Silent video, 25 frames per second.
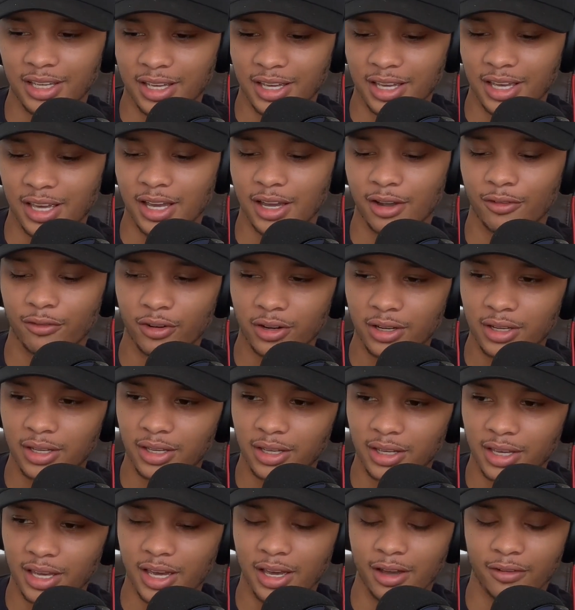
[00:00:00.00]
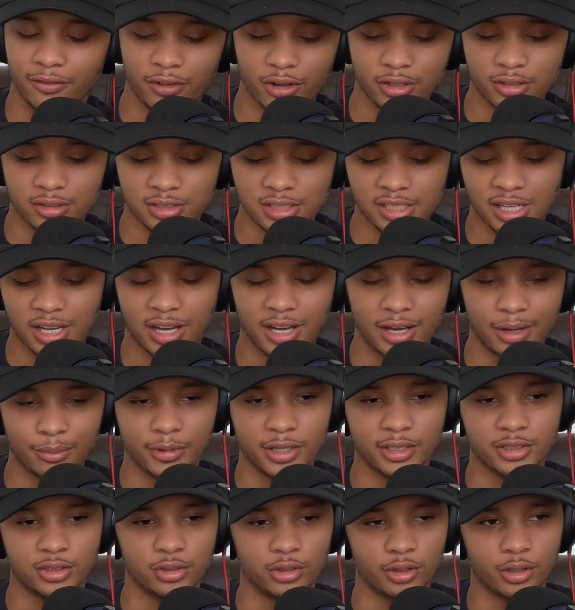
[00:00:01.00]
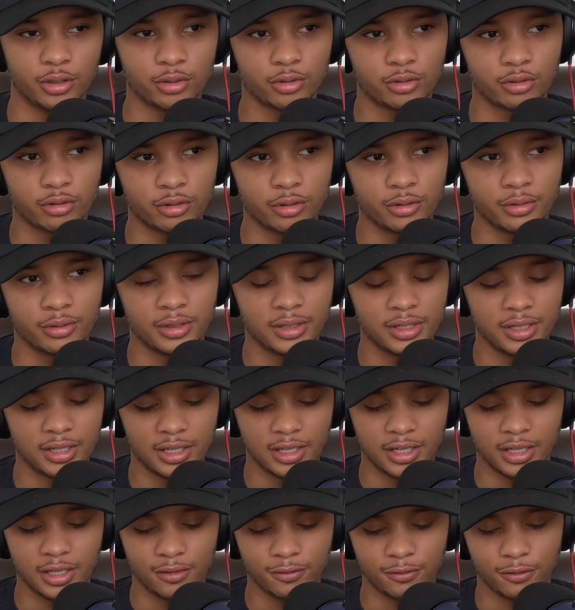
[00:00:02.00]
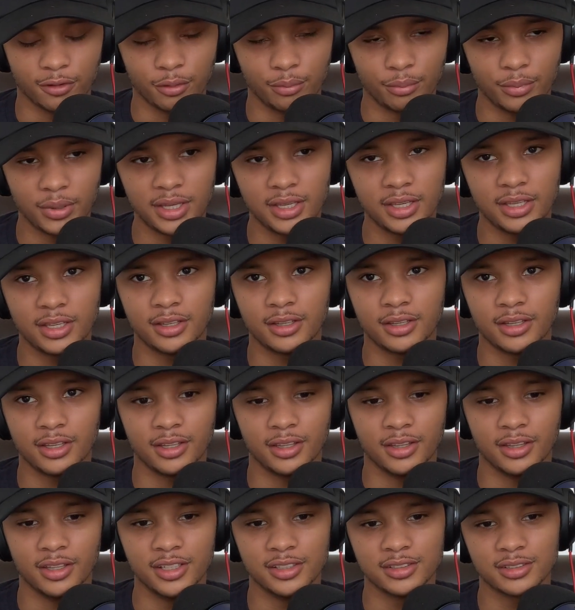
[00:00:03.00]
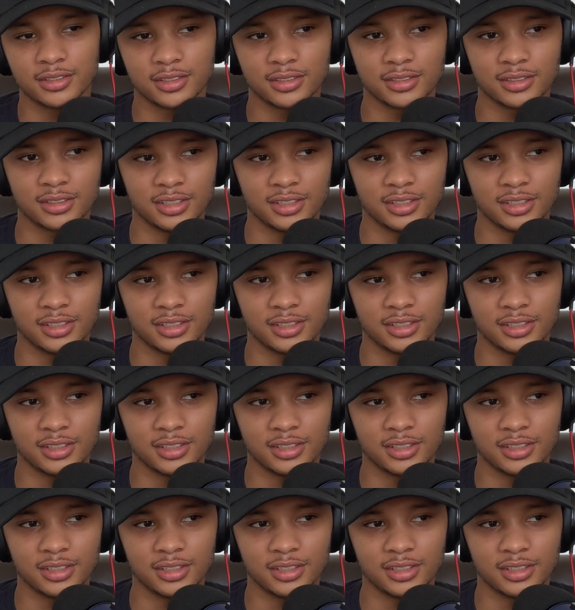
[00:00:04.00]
every adverse time that you go through. And for me, in this